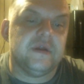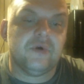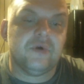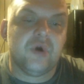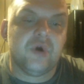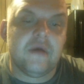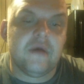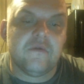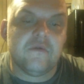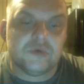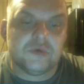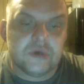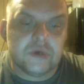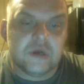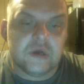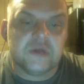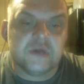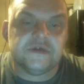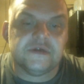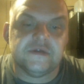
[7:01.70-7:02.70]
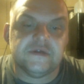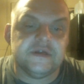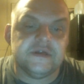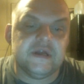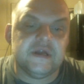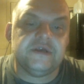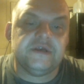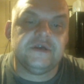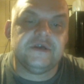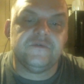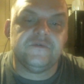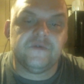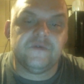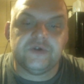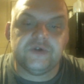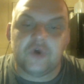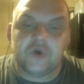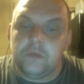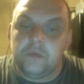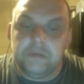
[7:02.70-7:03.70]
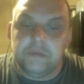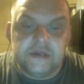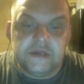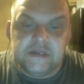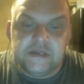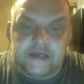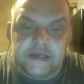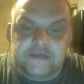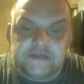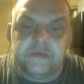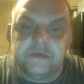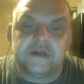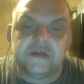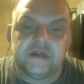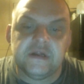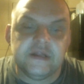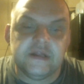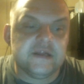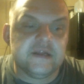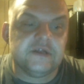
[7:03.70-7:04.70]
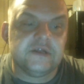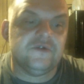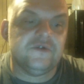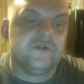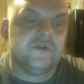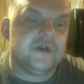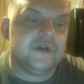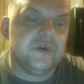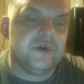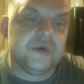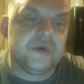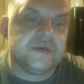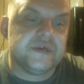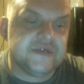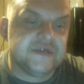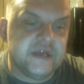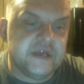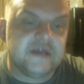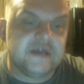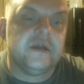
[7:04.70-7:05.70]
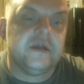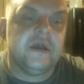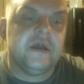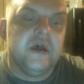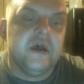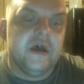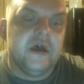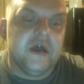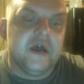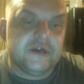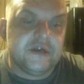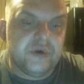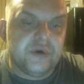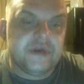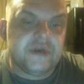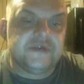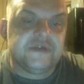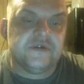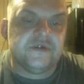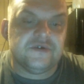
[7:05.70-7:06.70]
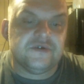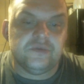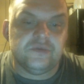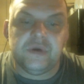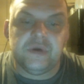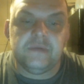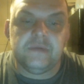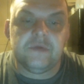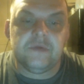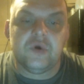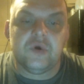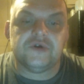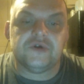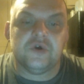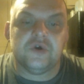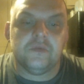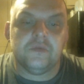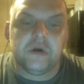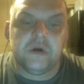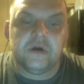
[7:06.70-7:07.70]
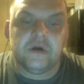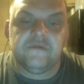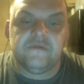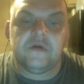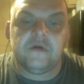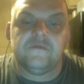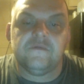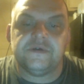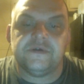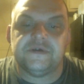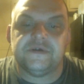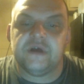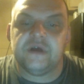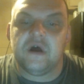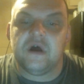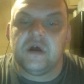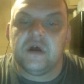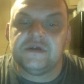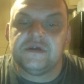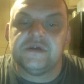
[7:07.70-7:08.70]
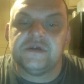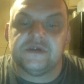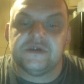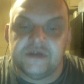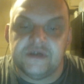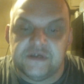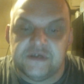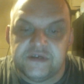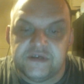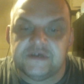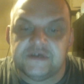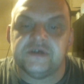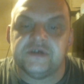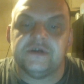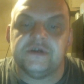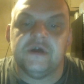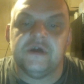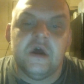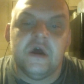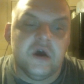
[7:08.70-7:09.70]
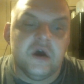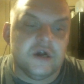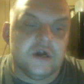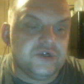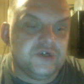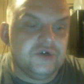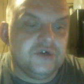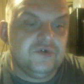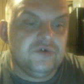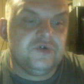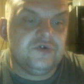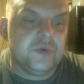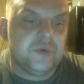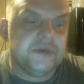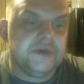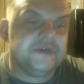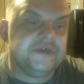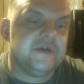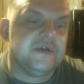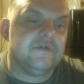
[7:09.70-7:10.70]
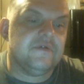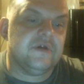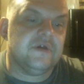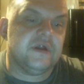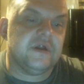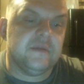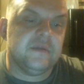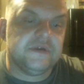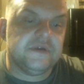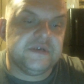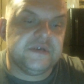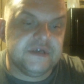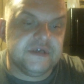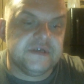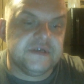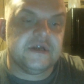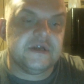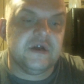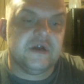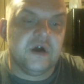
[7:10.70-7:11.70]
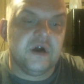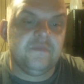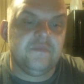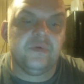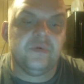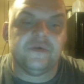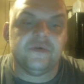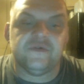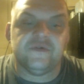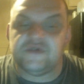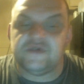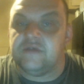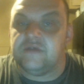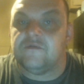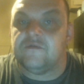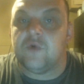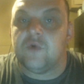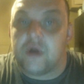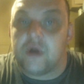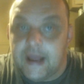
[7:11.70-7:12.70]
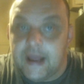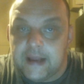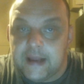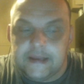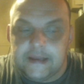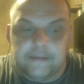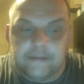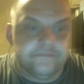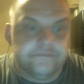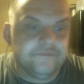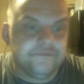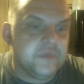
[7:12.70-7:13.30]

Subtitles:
Democrat of Wisconsin, the nation's first openly lesbian elected to the U.S. Senate, addressed the Supreme Court's Obergefell versus Hodges decision on June 27th on NBC's Up with Steve Kornacki.